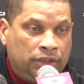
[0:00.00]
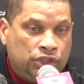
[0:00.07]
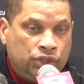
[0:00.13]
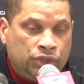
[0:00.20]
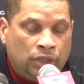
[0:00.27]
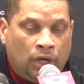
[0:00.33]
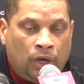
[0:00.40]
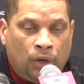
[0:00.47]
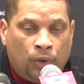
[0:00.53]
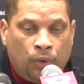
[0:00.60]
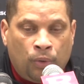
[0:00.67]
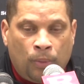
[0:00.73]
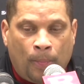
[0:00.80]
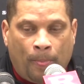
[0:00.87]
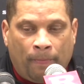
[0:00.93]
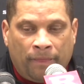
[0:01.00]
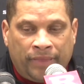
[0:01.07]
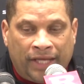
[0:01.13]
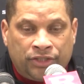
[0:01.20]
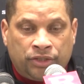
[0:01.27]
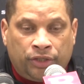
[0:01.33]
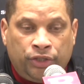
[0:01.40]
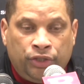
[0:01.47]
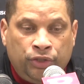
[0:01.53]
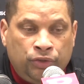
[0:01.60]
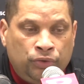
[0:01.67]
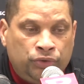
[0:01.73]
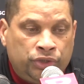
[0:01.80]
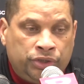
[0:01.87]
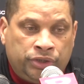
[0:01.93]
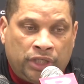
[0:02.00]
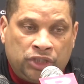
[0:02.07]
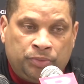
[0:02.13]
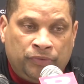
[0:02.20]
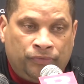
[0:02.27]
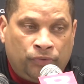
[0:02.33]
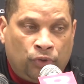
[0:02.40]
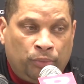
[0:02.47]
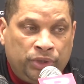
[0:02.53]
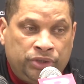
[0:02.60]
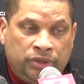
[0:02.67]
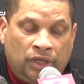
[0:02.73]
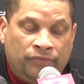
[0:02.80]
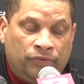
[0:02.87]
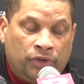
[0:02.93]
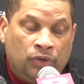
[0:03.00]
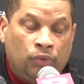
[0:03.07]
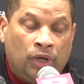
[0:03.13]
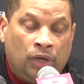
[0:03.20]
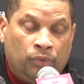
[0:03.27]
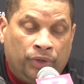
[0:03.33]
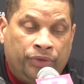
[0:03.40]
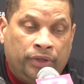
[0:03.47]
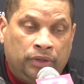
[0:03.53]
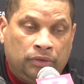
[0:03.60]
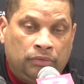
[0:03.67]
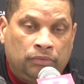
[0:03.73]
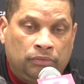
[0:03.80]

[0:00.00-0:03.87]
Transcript: So that's a huge adjustment for him. He's done very well with it.